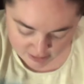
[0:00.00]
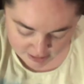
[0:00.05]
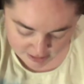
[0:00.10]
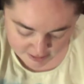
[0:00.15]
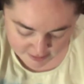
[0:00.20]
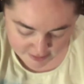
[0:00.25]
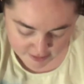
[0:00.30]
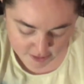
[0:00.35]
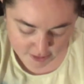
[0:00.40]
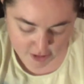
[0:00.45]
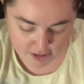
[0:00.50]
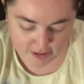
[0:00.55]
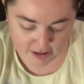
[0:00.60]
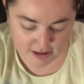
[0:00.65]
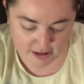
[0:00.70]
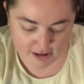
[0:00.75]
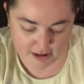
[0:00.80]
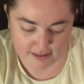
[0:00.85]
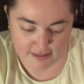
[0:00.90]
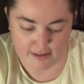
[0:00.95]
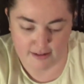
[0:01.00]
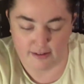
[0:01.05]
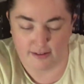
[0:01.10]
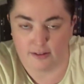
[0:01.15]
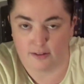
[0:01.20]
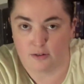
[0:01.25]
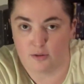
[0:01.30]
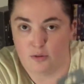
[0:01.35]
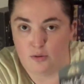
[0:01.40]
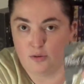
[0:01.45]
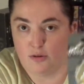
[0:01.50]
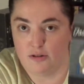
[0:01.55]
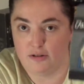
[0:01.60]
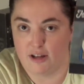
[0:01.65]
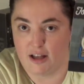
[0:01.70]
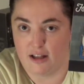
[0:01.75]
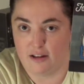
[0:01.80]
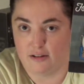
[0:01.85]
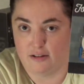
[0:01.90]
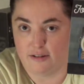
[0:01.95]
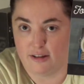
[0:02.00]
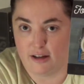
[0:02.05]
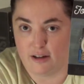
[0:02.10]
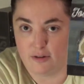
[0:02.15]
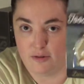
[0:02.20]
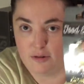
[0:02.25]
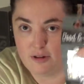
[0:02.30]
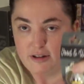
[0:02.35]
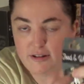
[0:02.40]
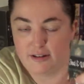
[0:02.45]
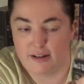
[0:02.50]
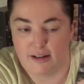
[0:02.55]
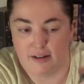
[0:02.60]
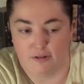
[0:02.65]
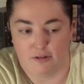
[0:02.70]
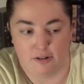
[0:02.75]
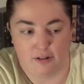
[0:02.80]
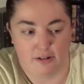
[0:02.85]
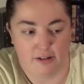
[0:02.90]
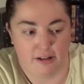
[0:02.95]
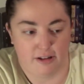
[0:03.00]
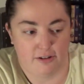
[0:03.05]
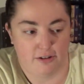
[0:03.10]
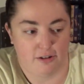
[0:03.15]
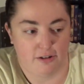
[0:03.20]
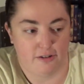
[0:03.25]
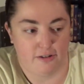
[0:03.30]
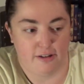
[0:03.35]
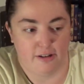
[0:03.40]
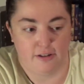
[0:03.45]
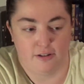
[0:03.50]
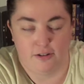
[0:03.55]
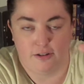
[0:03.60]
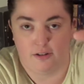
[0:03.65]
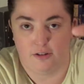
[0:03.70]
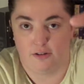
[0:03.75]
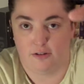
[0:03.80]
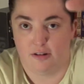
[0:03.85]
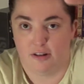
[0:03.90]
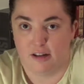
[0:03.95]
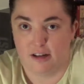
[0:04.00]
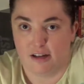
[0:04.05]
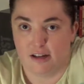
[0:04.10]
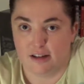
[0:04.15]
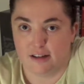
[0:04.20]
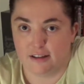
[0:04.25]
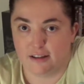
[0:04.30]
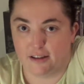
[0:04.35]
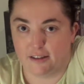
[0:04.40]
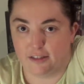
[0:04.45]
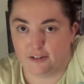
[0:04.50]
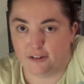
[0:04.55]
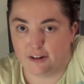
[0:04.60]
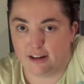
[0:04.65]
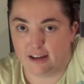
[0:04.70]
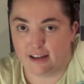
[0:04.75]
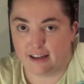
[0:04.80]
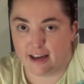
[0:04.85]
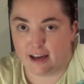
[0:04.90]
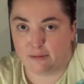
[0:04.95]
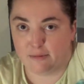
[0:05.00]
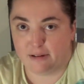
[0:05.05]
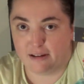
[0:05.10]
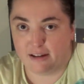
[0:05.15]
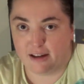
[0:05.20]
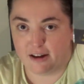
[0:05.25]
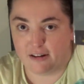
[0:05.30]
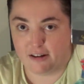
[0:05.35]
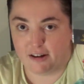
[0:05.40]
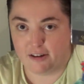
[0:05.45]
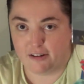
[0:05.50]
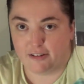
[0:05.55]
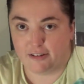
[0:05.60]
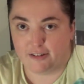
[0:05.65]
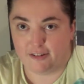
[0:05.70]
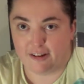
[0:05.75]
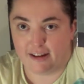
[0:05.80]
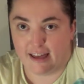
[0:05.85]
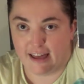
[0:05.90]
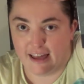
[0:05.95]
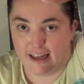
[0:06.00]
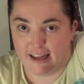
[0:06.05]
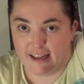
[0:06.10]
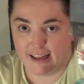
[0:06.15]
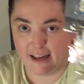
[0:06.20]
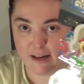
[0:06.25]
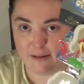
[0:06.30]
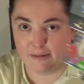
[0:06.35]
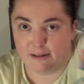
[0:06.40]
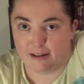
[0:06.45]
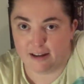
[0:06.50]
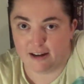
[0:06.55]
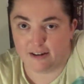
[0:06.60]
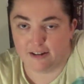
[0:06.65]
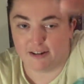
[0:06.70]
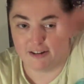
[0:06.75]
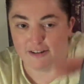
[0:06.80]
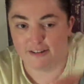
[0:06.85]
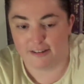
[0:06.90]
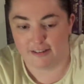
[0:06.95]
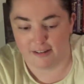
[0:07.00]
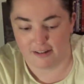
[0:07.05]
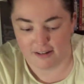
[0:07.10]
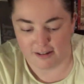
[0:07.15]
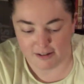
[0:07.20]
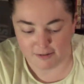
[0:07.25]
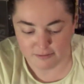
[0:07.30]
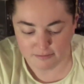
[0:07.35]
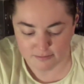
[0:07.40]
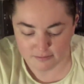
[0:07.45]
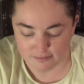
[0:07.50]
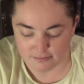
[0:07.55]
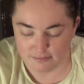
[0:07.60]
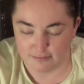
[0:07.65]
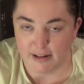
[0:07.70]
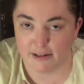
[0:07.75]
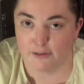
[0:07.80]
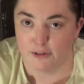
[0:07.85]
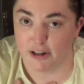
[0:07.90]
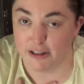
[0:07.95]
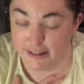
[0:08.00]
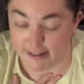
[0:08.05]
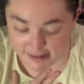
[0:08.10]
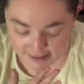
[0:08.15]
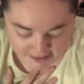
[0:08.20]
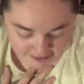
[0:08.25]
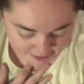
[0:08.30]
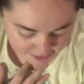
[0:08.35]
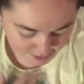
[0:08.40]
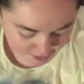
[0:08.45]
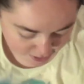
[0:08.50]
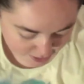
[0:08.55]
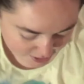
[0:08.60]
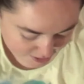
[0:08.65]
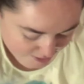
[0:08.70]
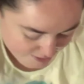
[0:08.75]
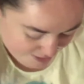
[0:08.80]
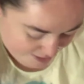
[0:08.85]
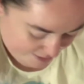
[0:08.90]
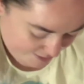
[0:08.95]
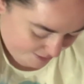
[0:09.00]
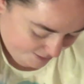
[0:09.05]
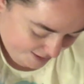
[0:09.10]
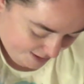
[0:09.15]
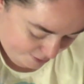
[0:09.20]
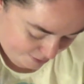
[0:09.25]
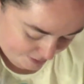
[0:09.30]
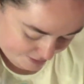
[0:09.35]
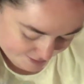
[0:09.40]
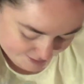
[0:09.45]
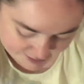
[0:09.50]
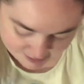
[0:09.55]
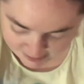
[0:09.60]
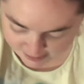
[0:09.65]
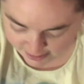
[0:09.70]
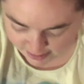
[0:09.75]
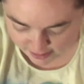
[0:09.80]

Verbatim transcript: And then Cookie got this cool Donald Duck one that really turns into the three caballeros, three gay caballeros. My voice is not so good, guys, because I was sick.